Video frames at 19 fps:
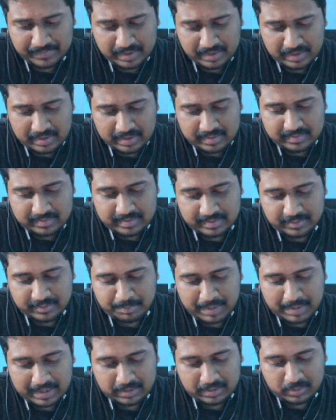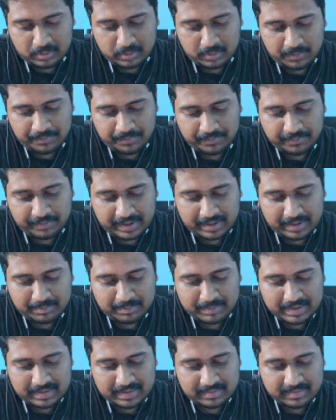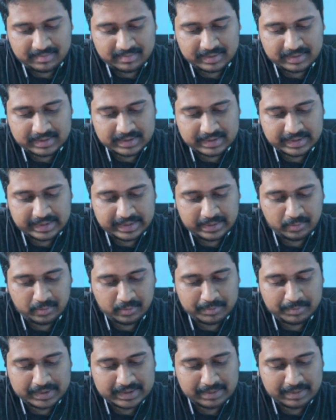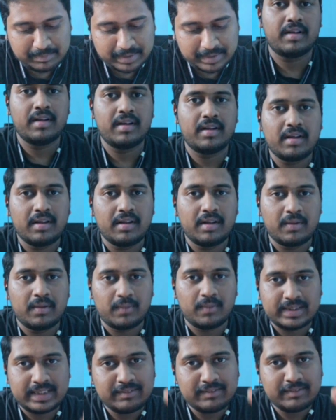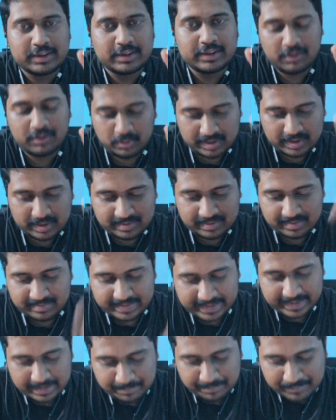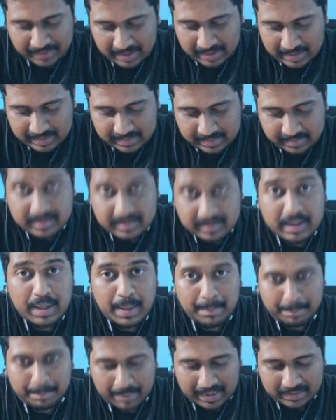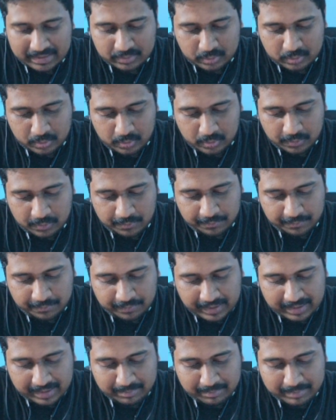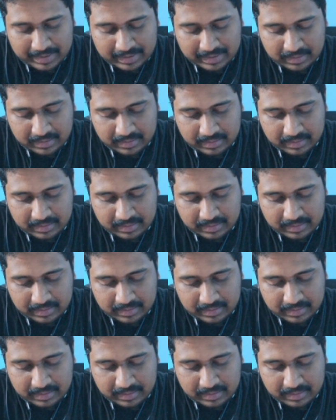see this patho, pharmac, surgery, OBG, micro. One thing which you will notice is that this patho, pharmac,